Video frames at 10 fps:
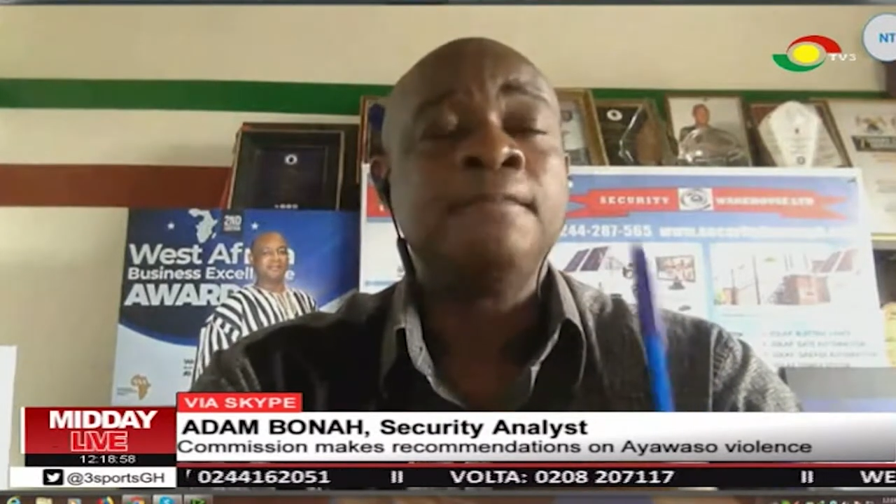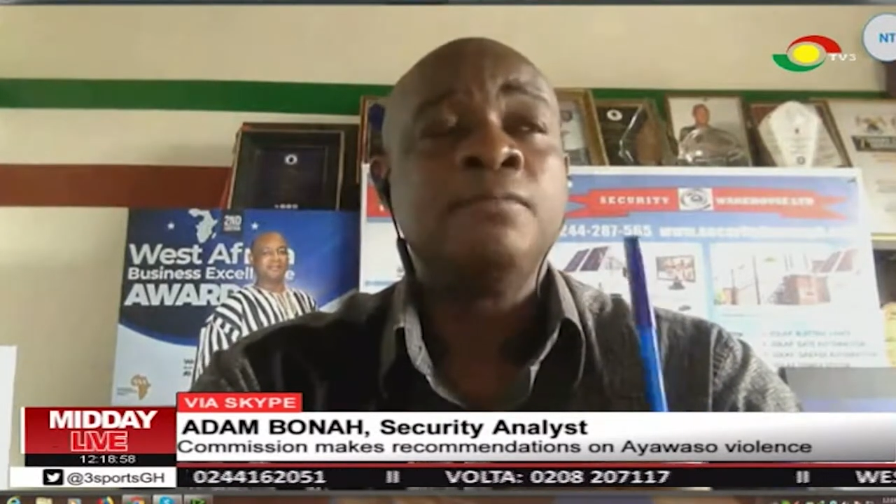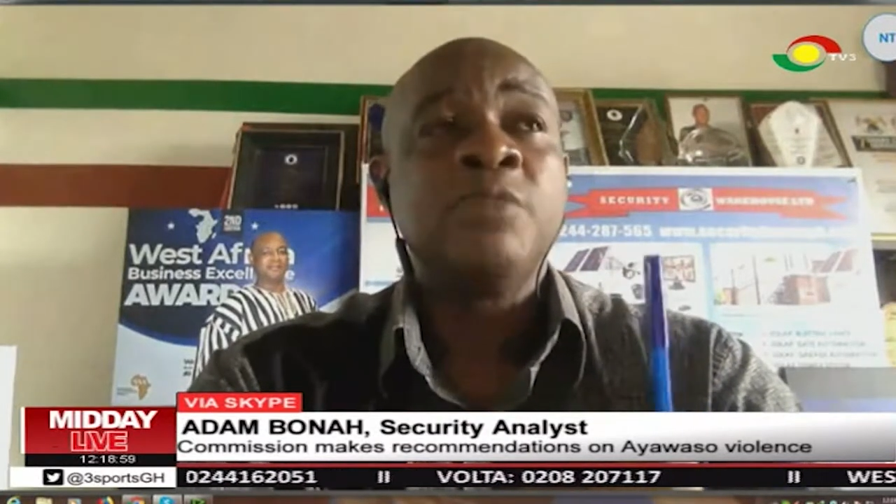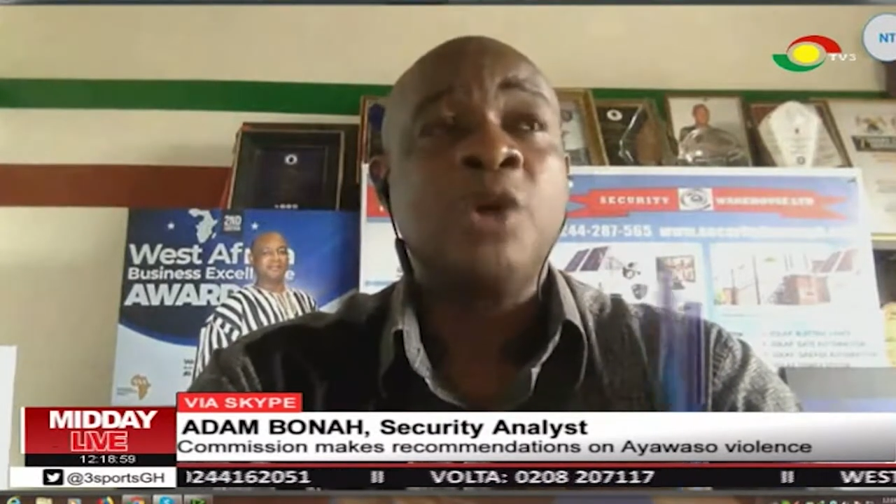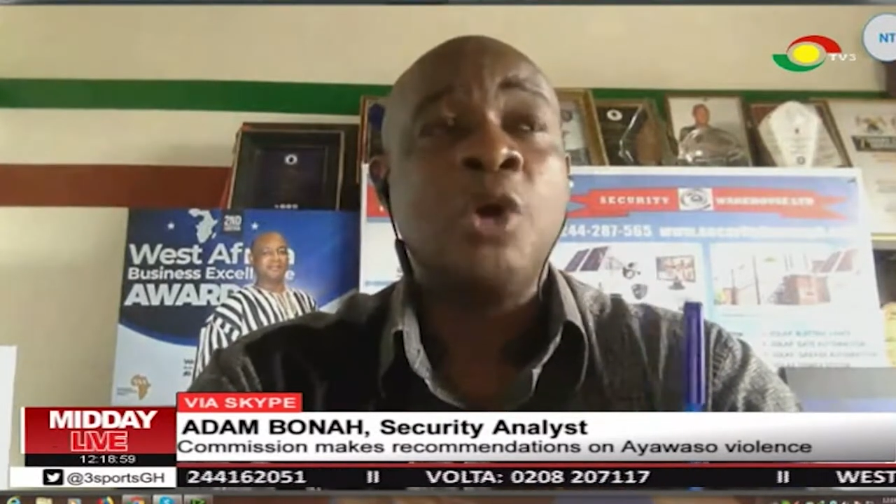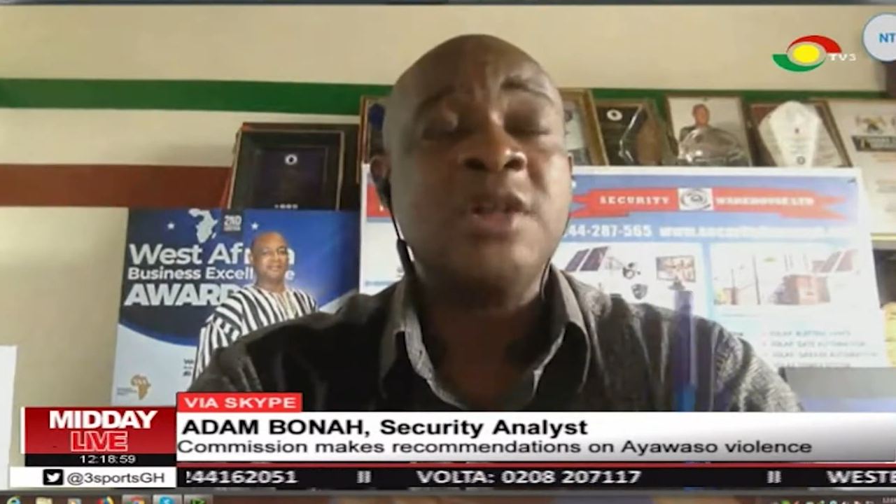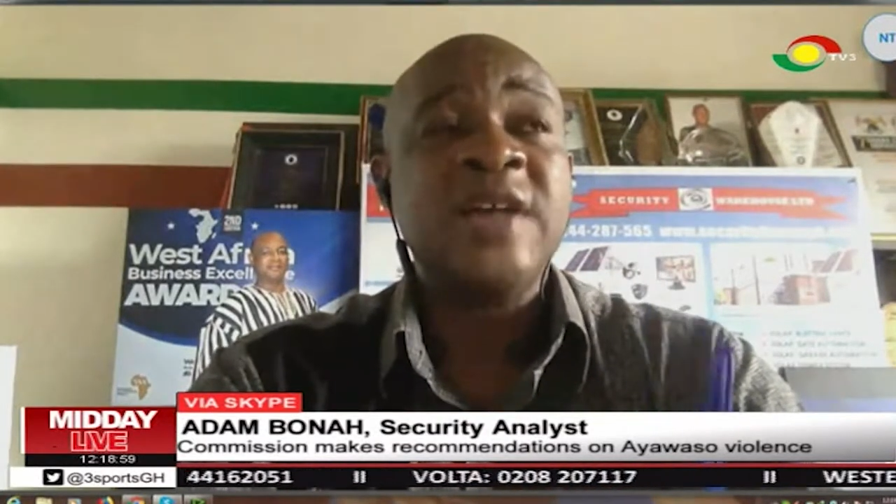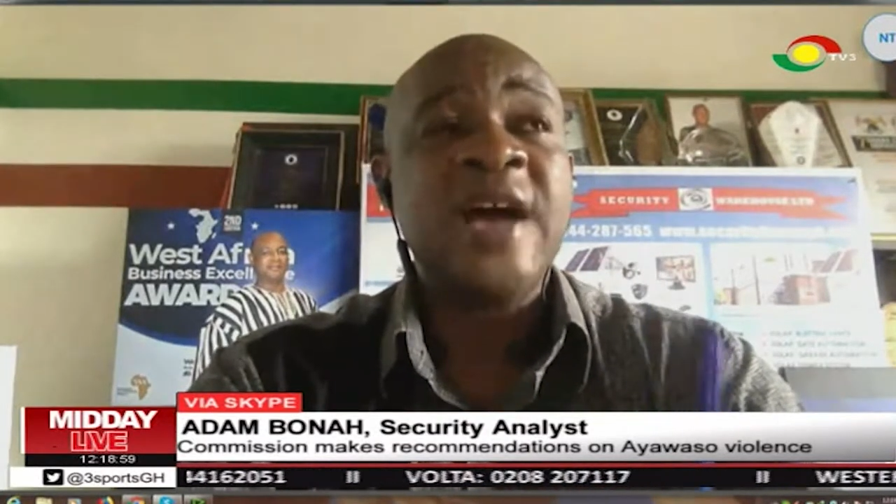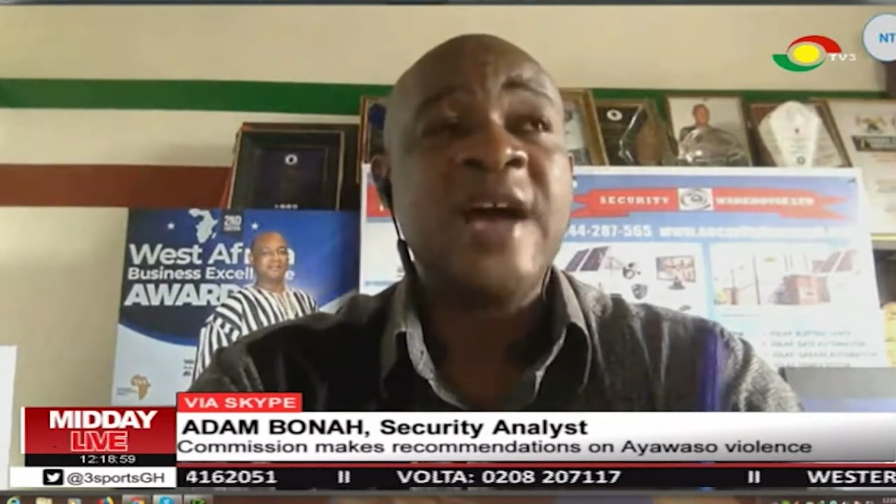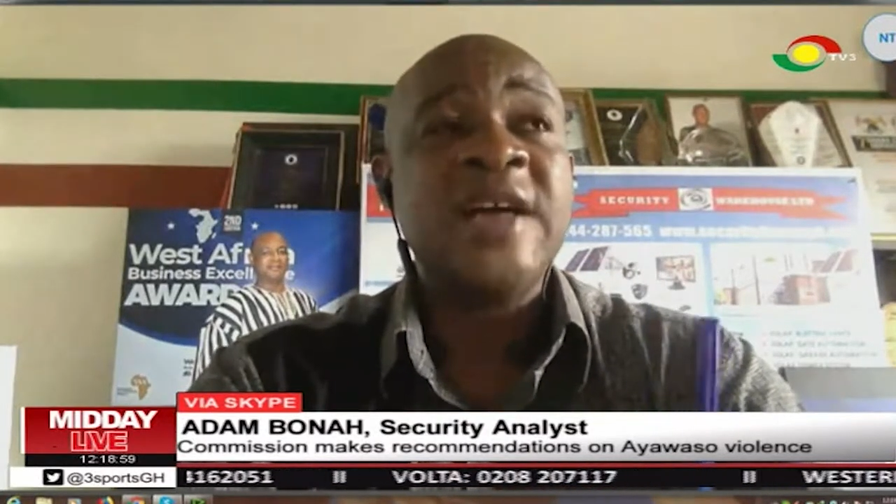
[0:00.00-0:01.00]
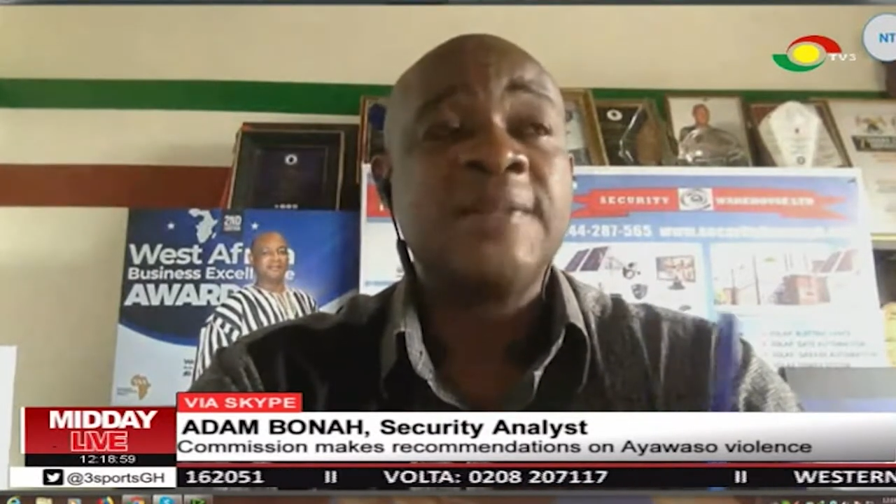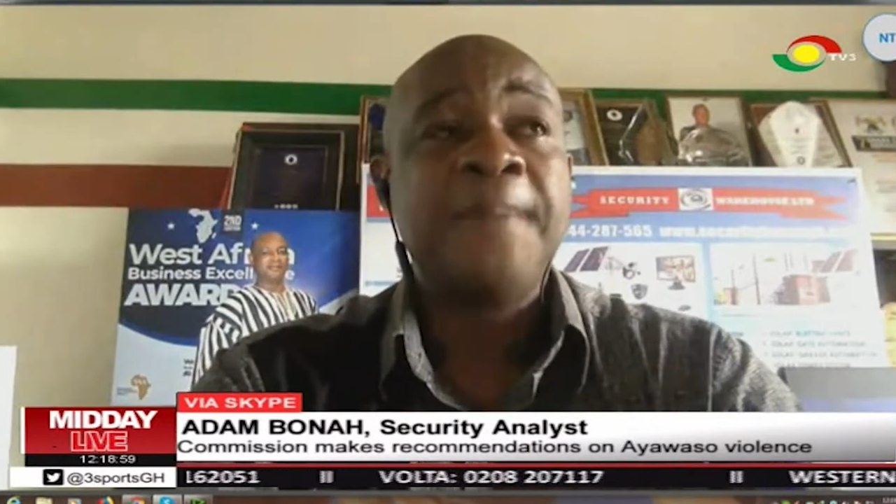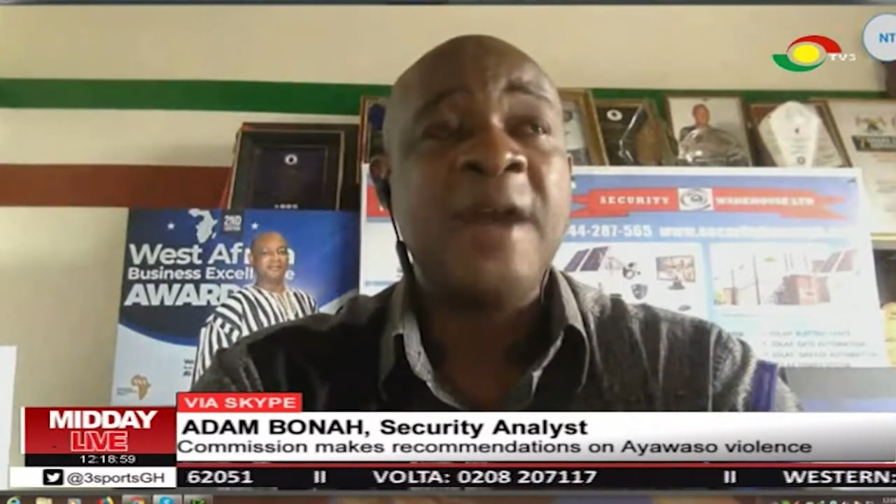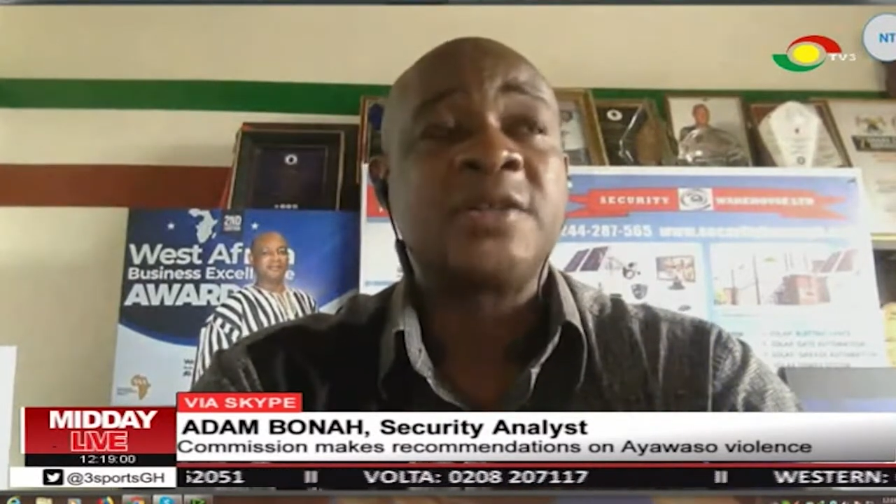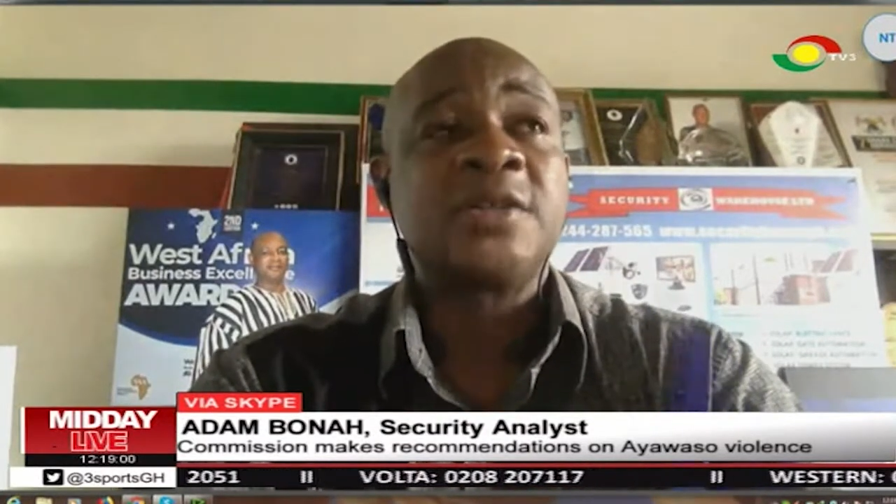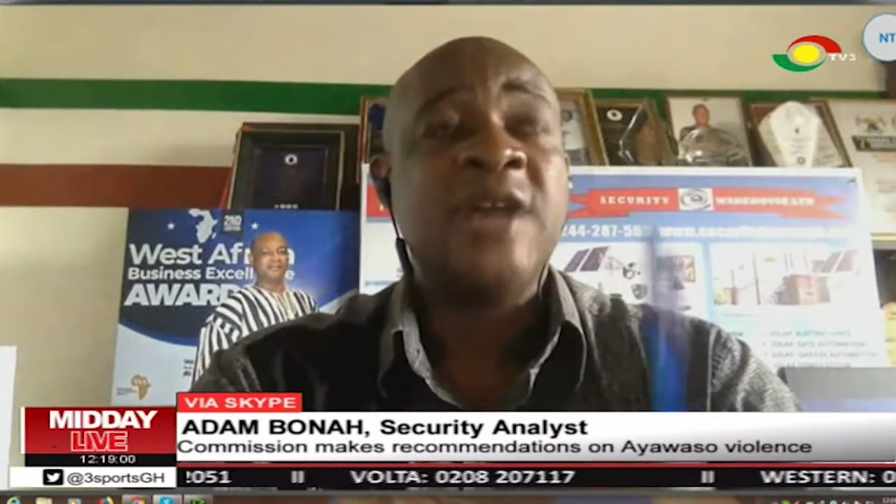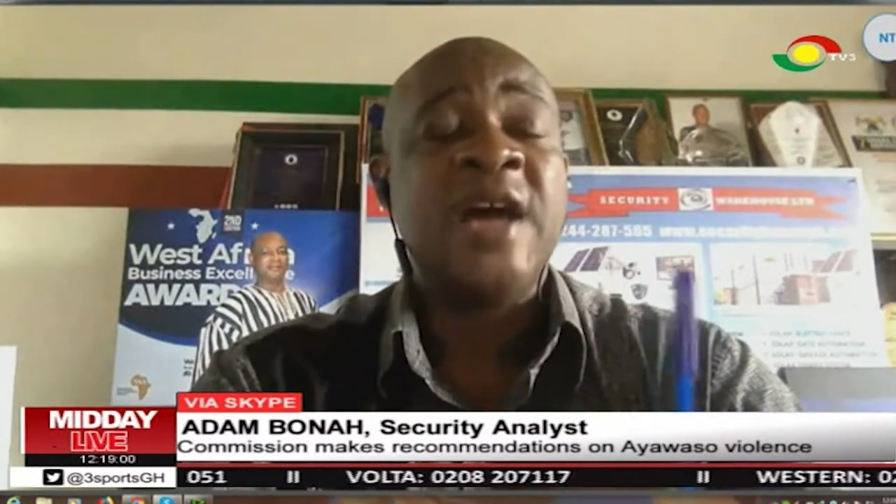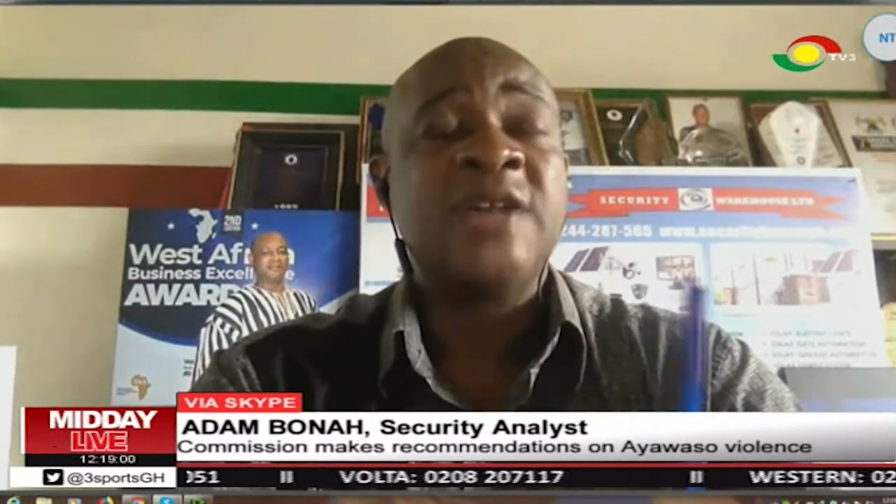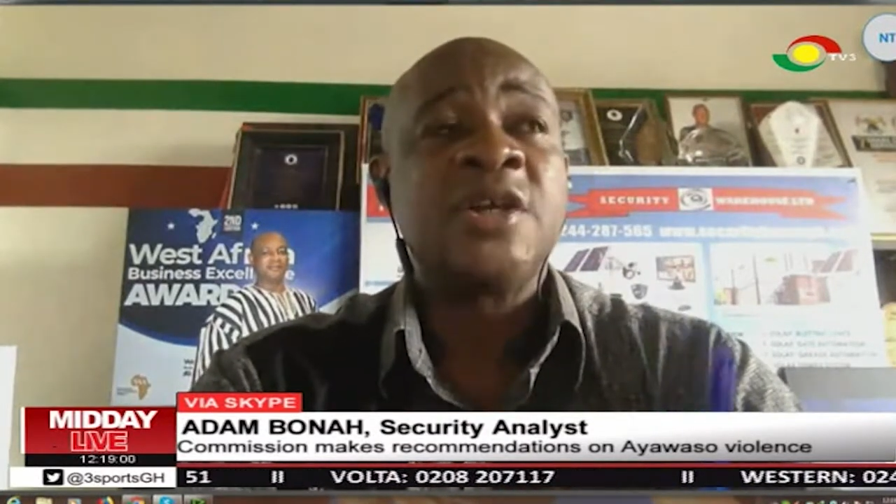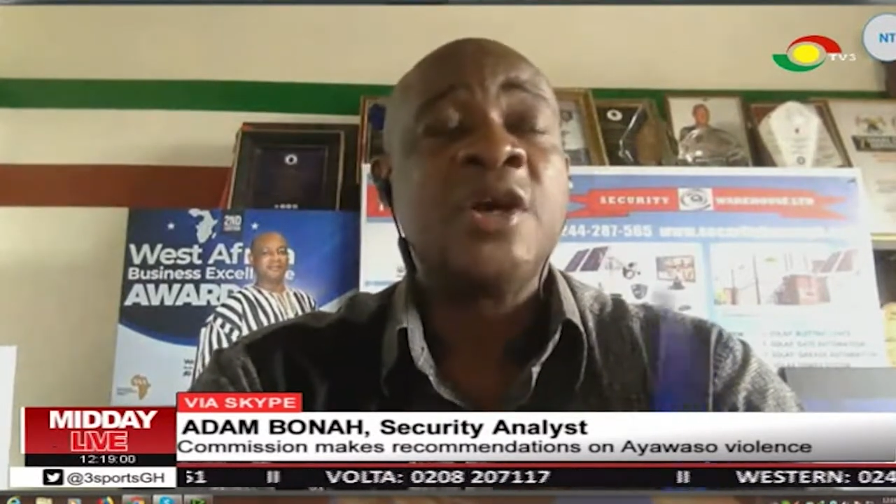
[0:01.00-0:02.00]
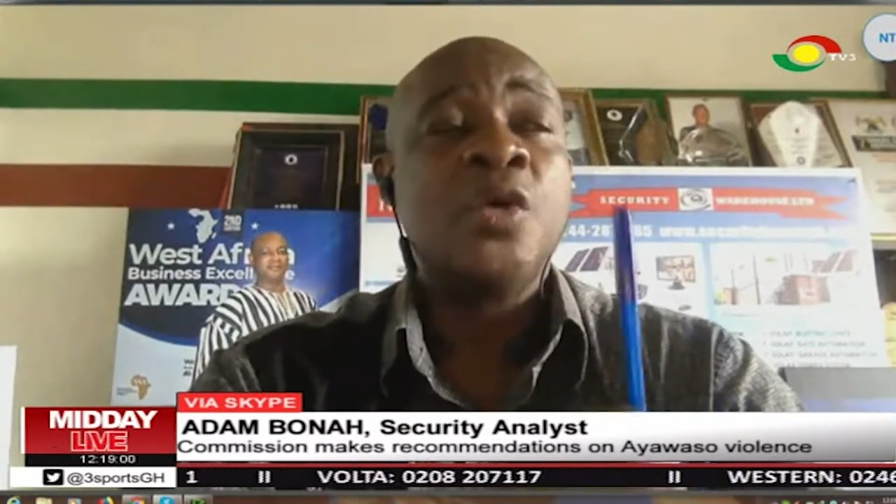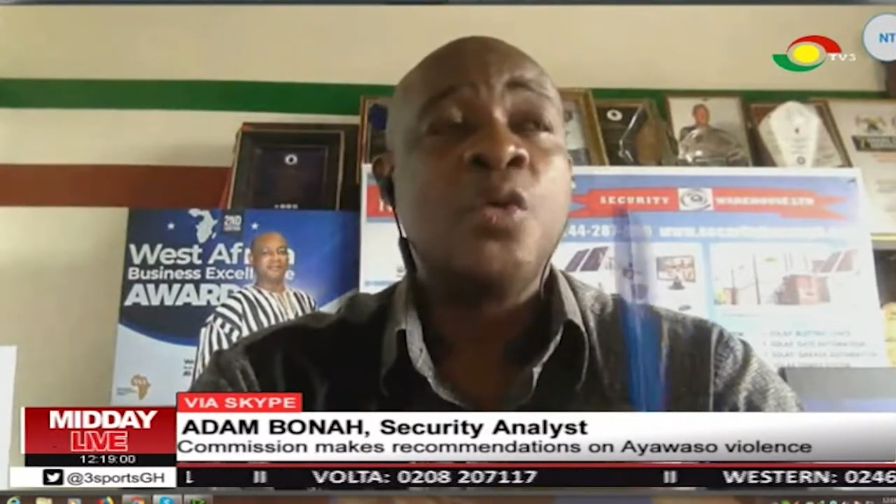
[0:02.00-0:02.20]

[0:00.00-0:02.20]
because I suspect that